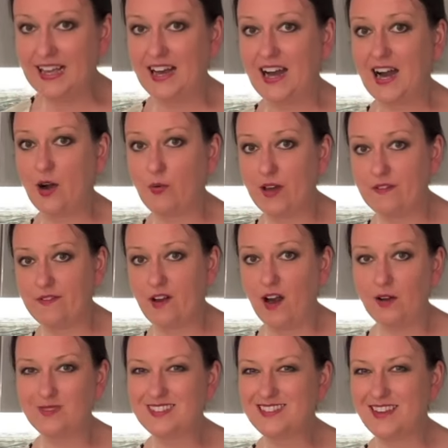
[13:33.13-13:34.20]
However,
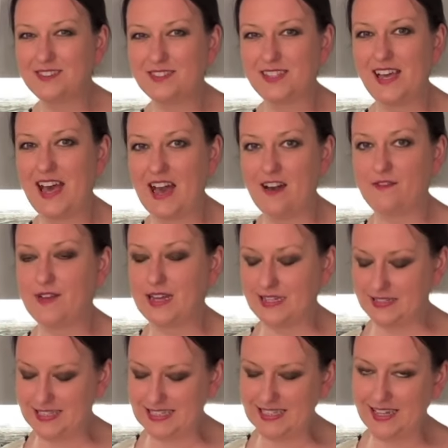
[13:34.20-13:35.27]
I would like to have a
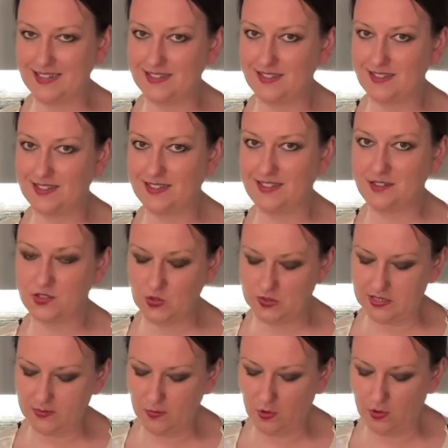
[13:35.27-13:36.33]
decanter this into a
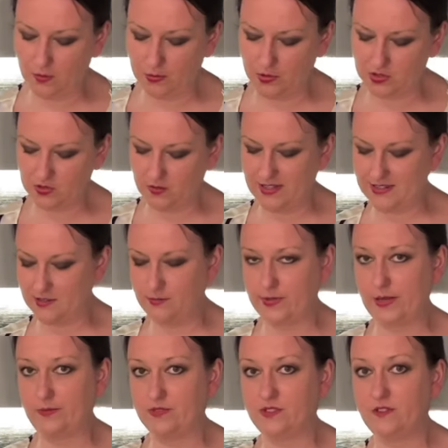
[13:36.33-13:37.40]
smaller bottle and to be
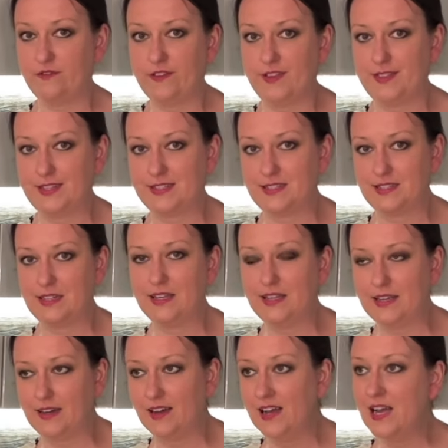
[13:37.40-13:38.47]
able to fit this in
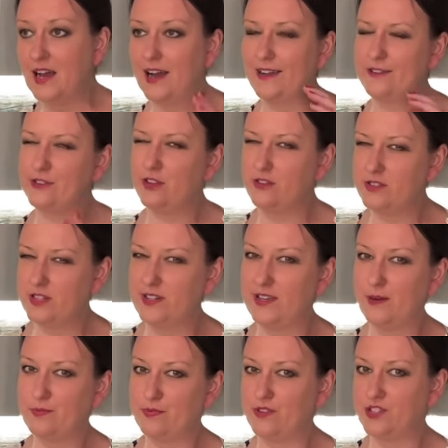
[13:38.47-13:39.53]
here. I totally
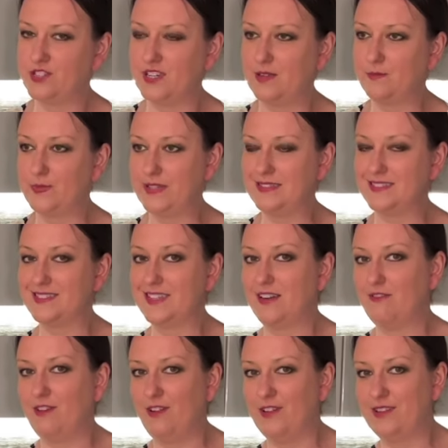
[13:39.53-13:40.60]
appreciate being
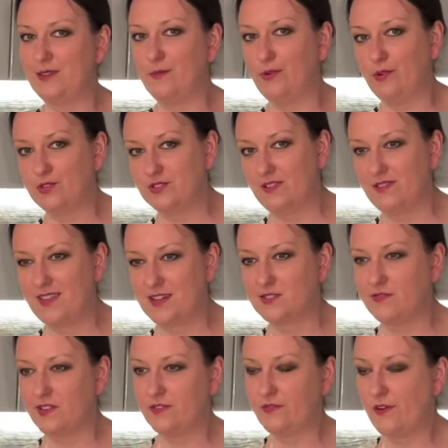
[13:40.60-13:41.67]
sterile in the bottle and then
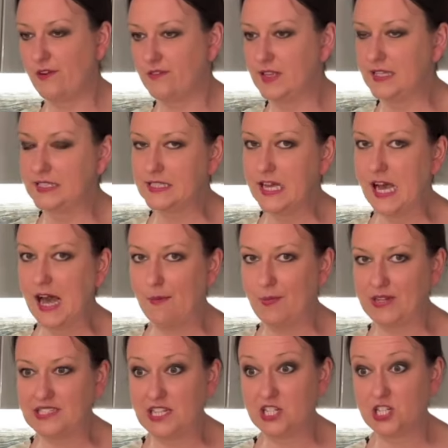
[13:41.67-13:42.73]
transferring this,
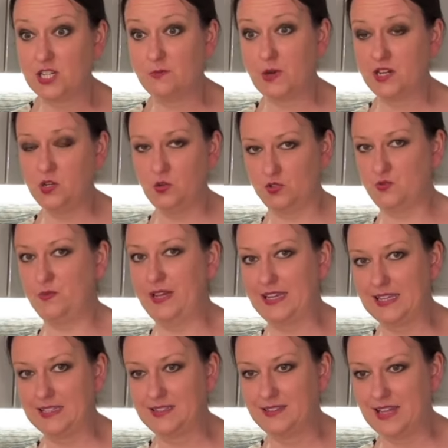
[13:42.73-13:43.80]
potentially might not make
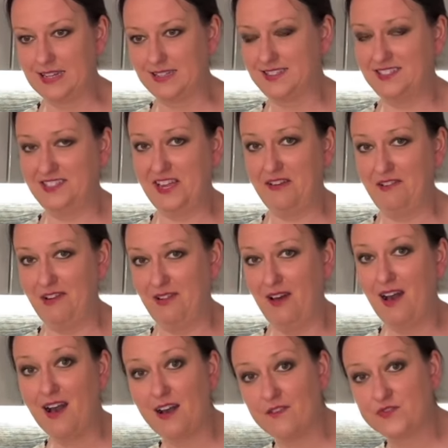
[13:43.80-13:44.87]
it that sterile
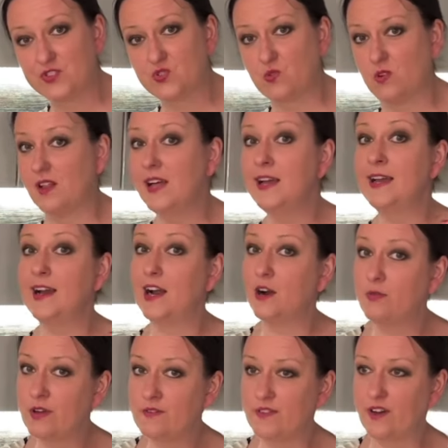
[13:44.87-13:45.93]
after all.
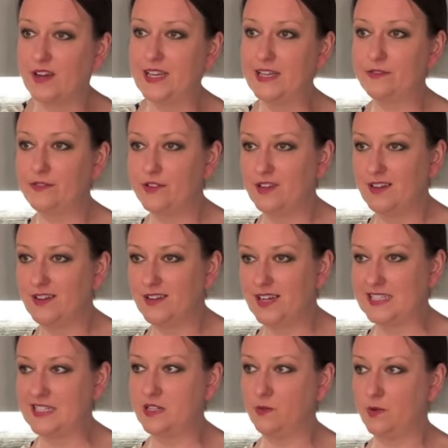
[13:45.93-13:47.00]
However, if we are
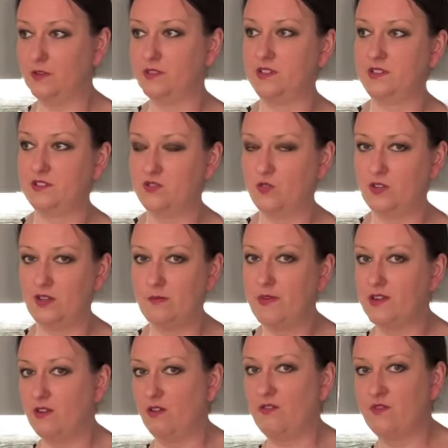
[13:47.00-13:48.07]
guys in the wilderness or in the
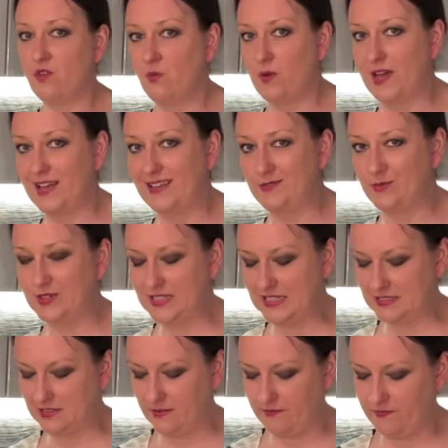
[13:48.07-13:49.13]
middle of nowhere and we
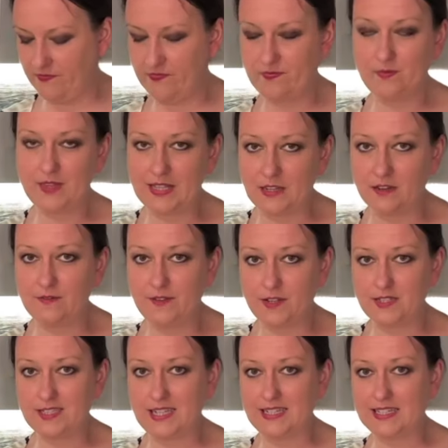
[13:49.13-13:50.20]
need some you know
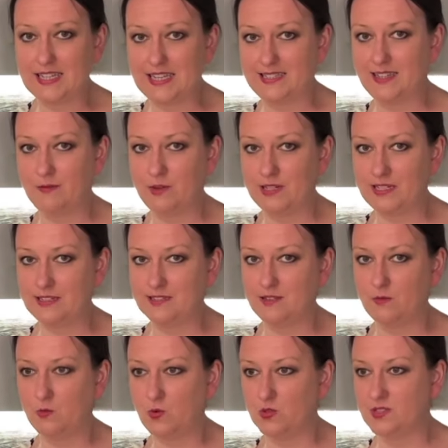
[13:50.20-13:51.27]
first aid kit and we need
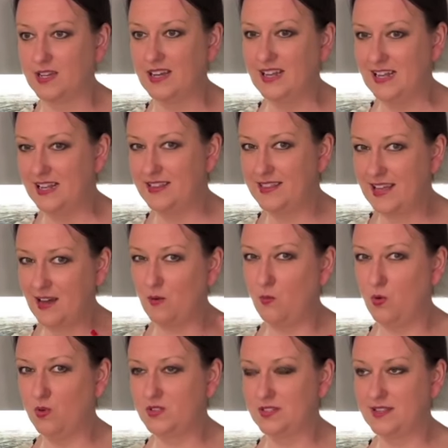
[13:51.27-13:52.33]
some water that
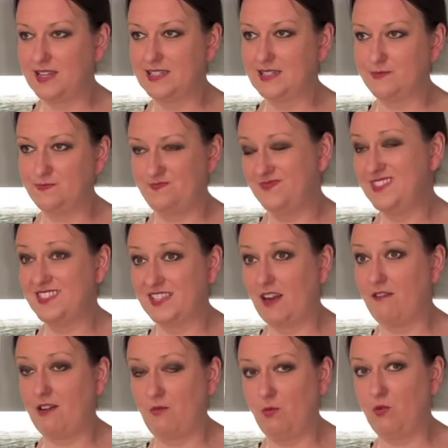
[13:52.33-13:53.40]
water that's
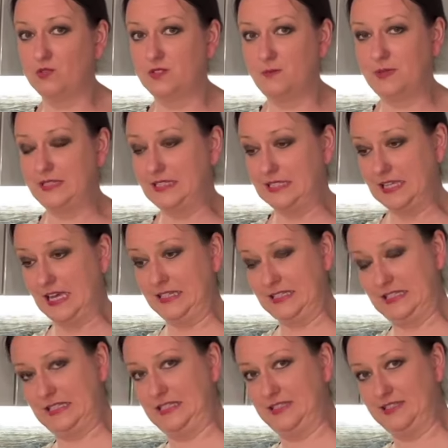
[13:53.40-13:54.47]
sterile water being
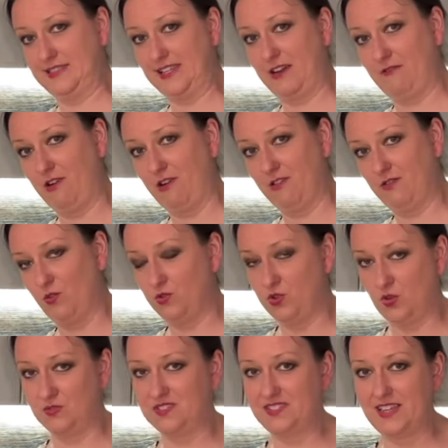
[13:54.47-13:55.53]
decanted in a sterile or
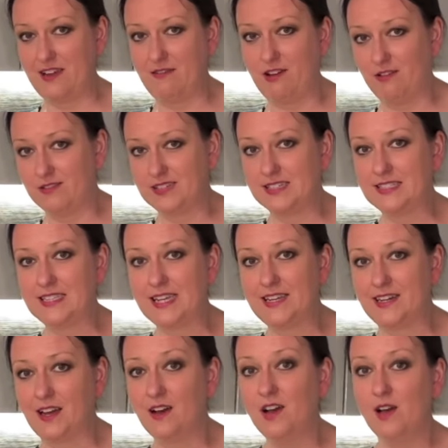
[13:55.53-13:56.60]
non-sterile
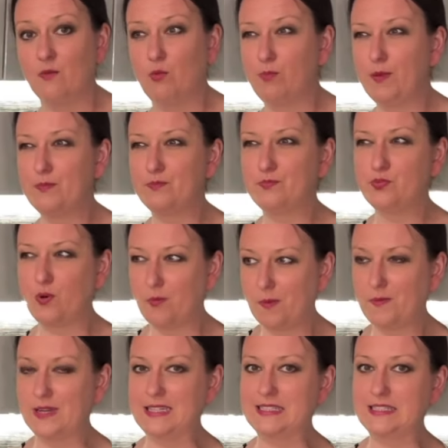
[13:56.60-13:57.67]
container would be
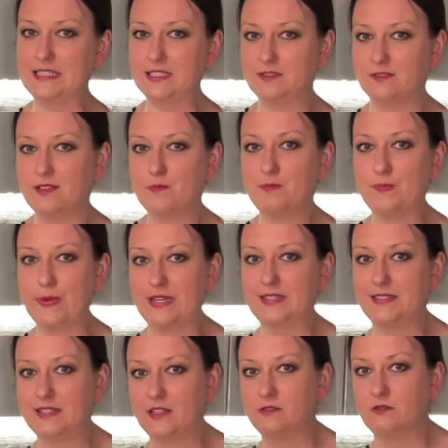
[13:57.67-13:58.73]
probably still the best
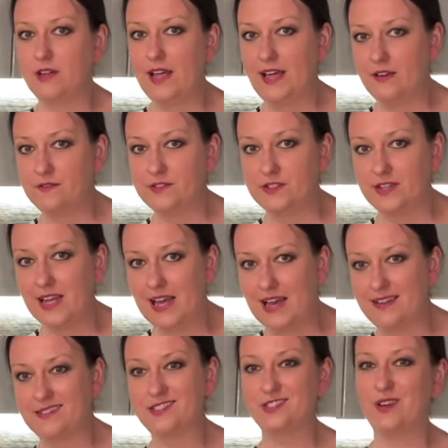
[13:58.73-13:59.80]
thing you'll have to
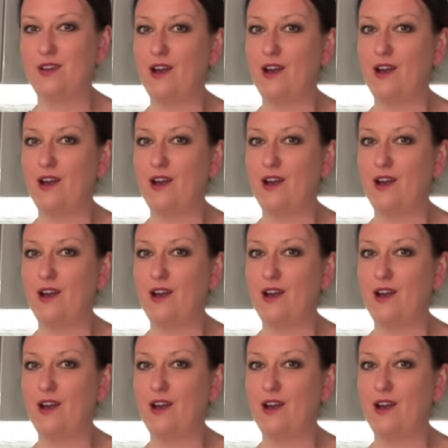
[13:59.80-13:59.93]
hand. So